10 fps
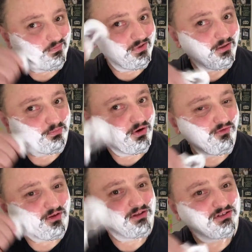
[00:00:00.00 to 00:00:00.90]
Not
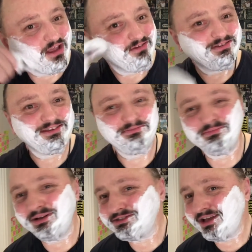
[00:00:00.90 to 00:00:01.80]
perfect shaves,
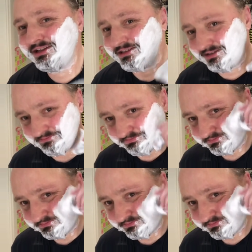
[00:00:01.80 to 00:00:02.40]
but solid.